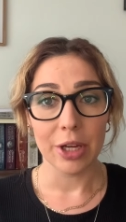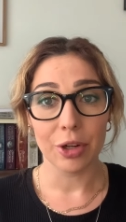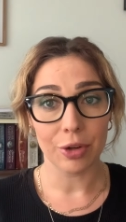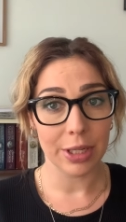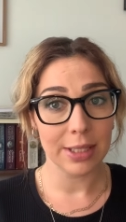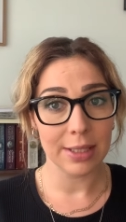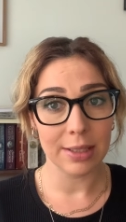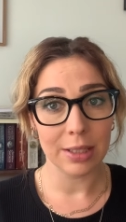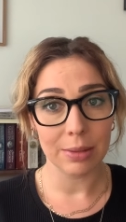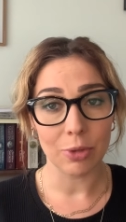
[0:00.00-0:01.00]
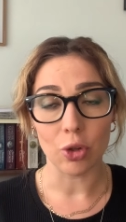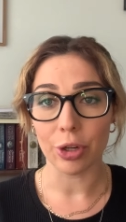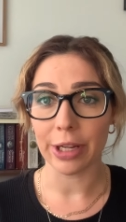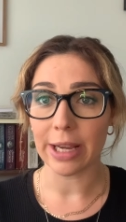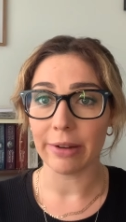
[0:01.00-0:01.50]
criticism or
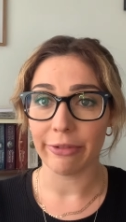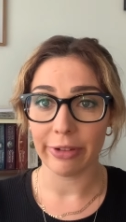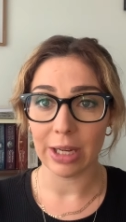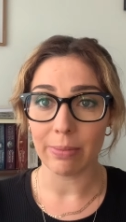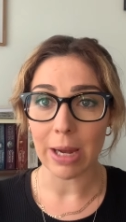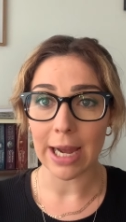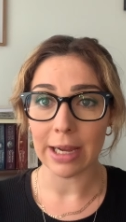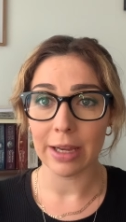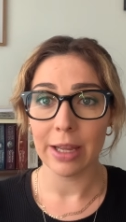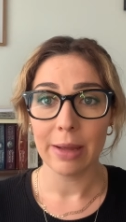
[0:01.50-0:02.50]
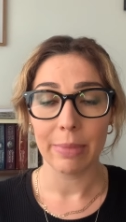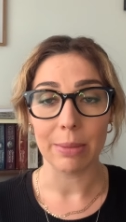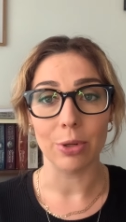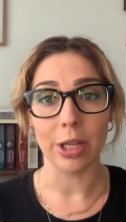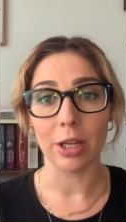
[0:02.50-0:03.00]
creative feedback,
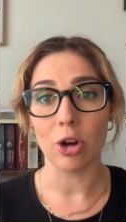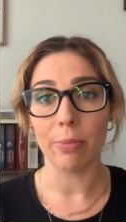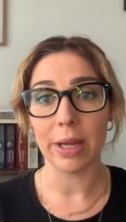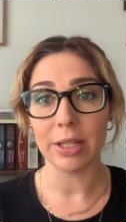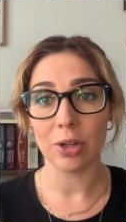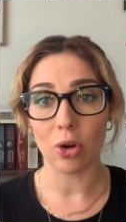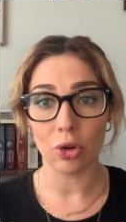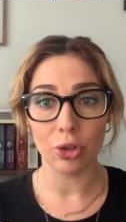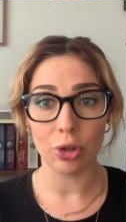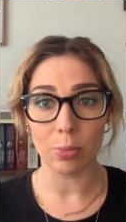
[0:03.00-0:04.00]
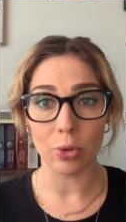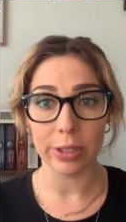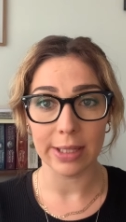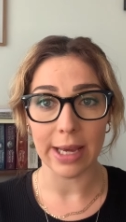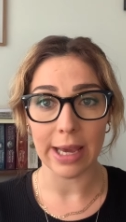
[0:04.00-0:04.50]
people can comment on your
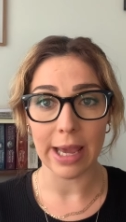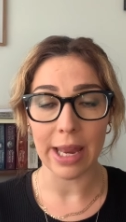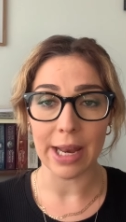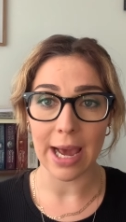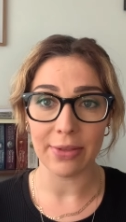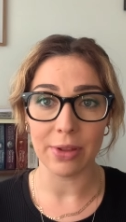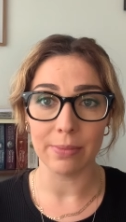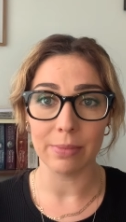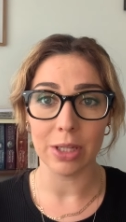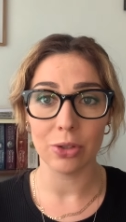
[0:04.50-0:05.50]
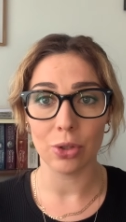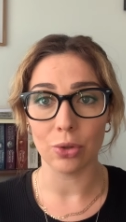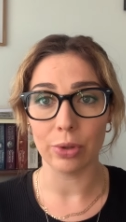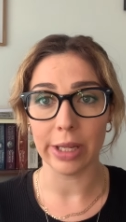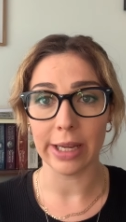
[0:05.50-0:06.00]
books there and add them
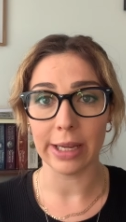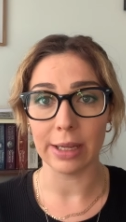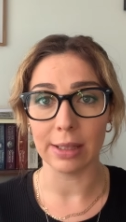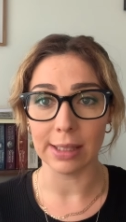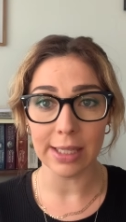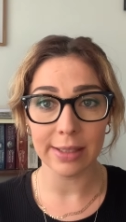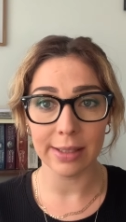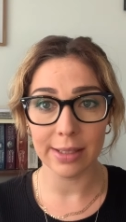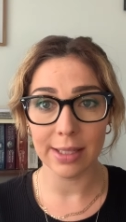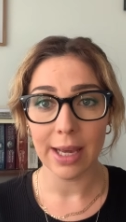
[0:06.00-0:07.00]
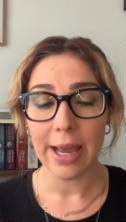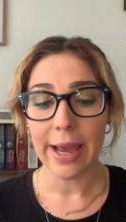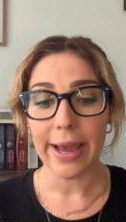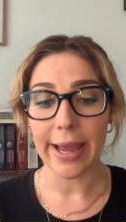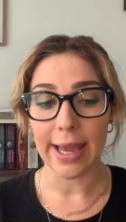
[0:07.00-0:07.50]
to their lists
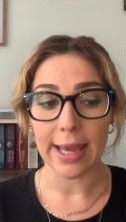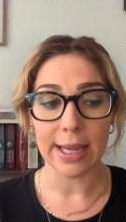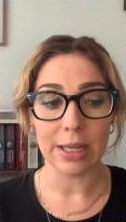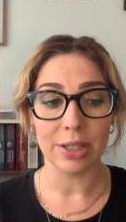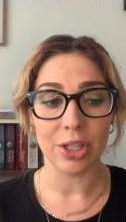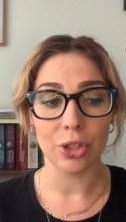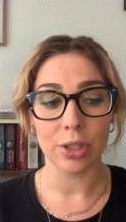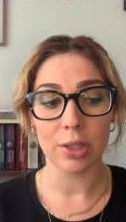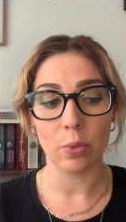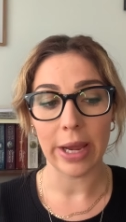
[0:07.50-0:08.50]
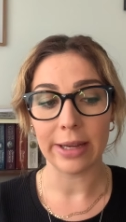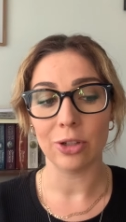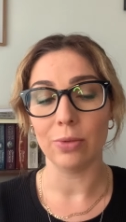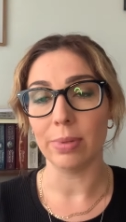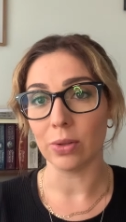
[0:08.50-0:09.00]
and it's just a way
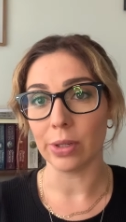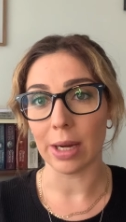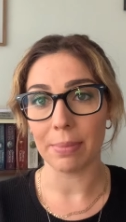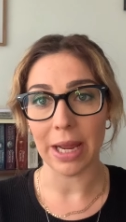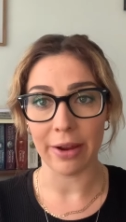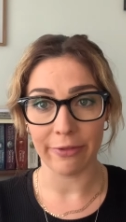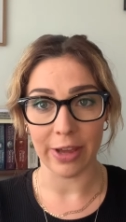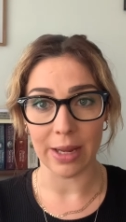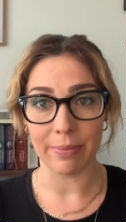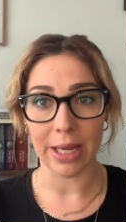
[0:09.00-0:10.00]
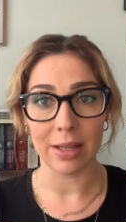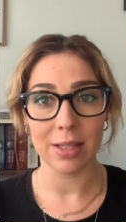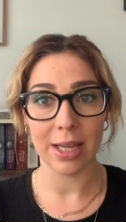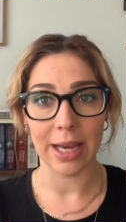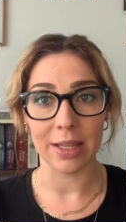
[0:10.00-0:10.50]
to build up a fan
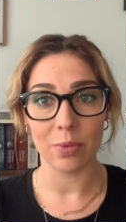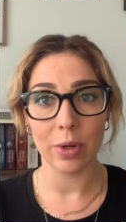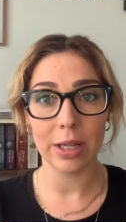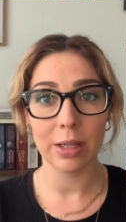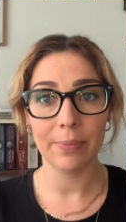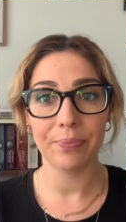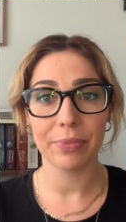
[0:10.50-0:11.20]
base as well